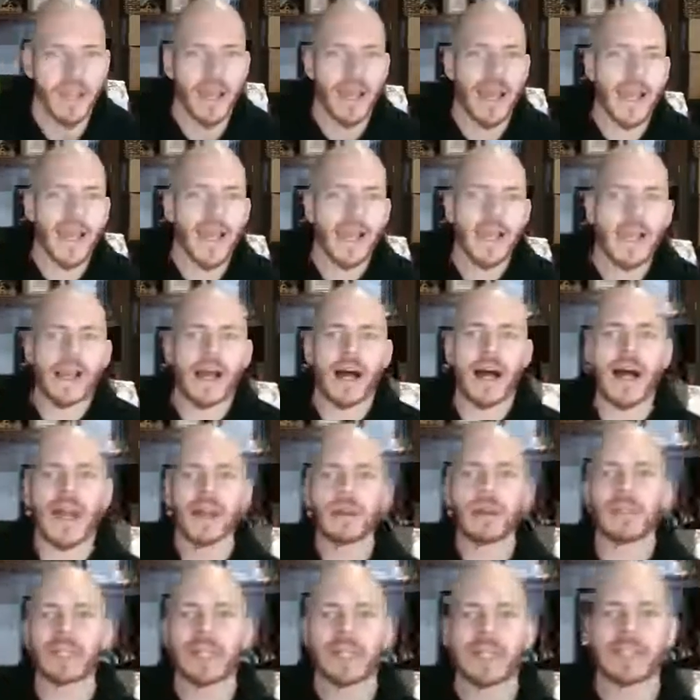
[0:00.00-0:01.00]
And I
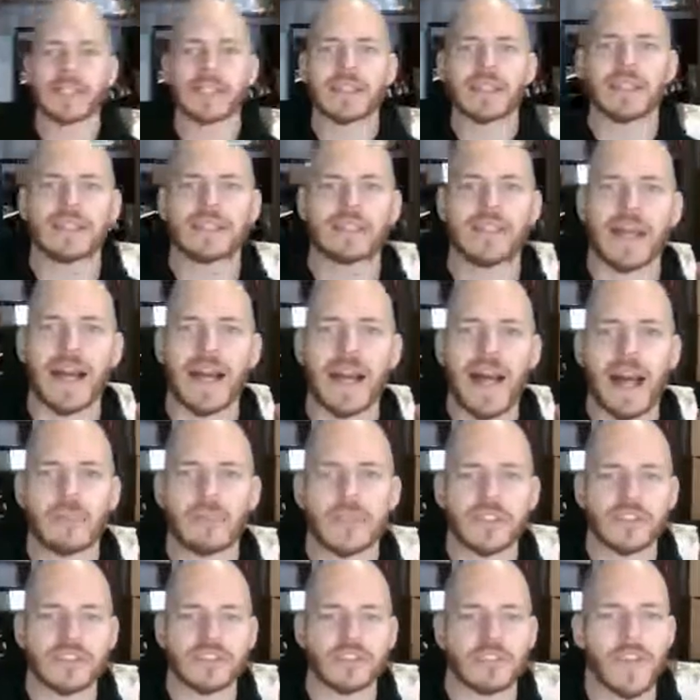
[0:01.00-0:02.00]
relate this to
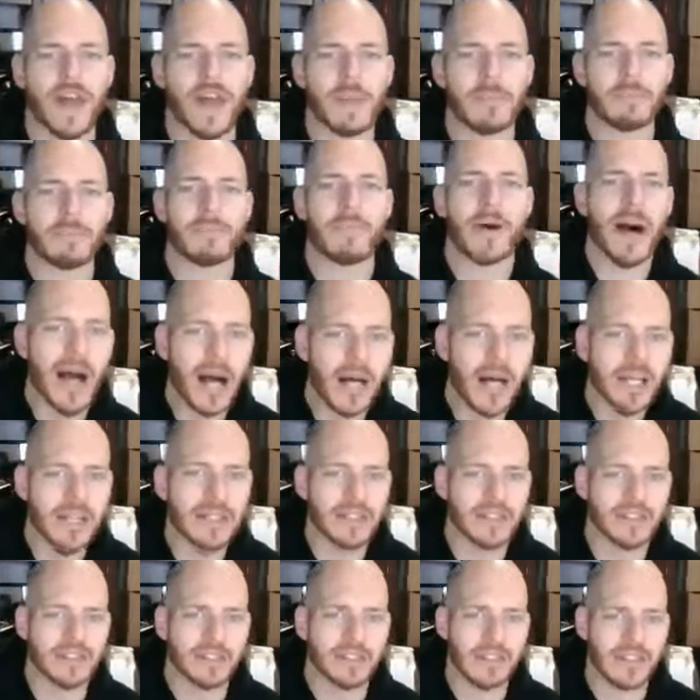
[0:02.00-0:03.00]
habits. So that
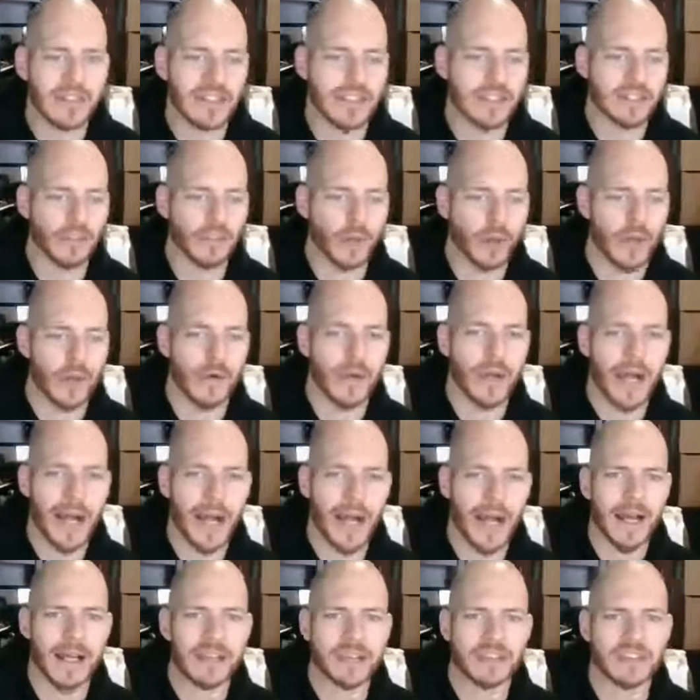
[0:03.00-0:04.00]
policy that Toyota
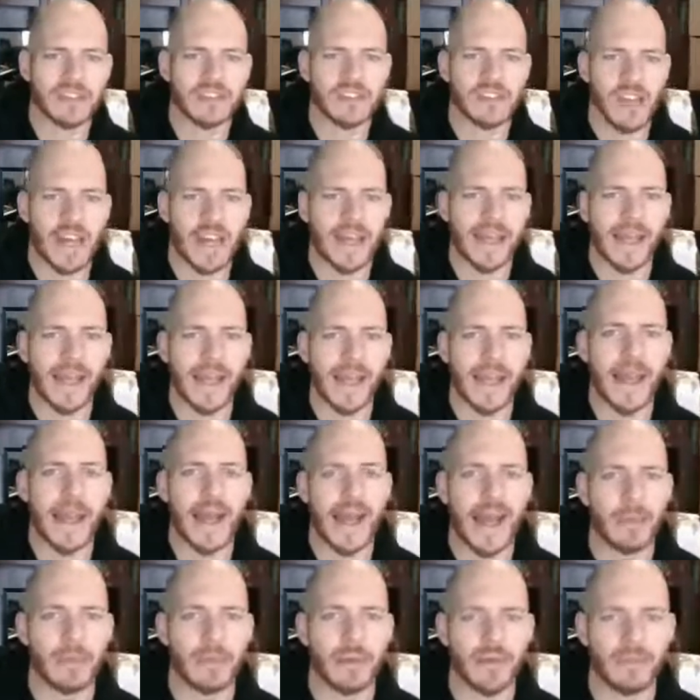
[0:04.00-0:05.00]
has is like a
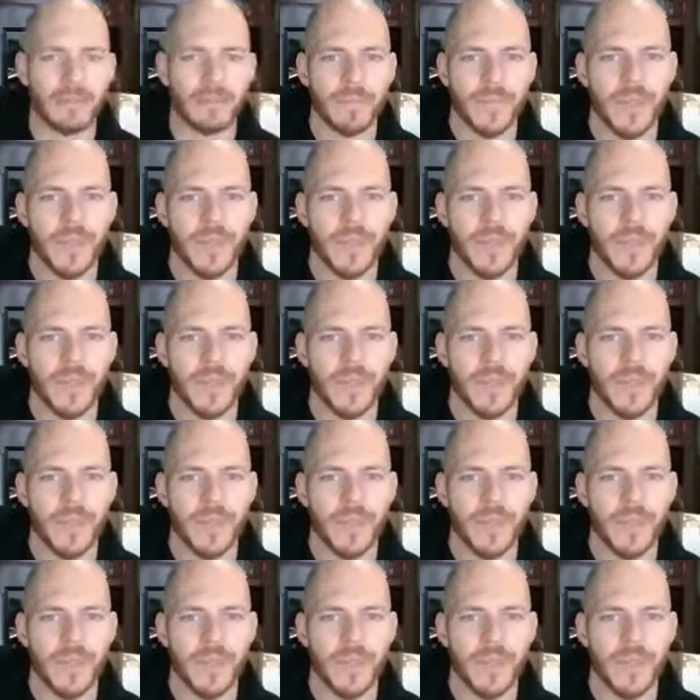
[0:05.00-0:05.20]
habit.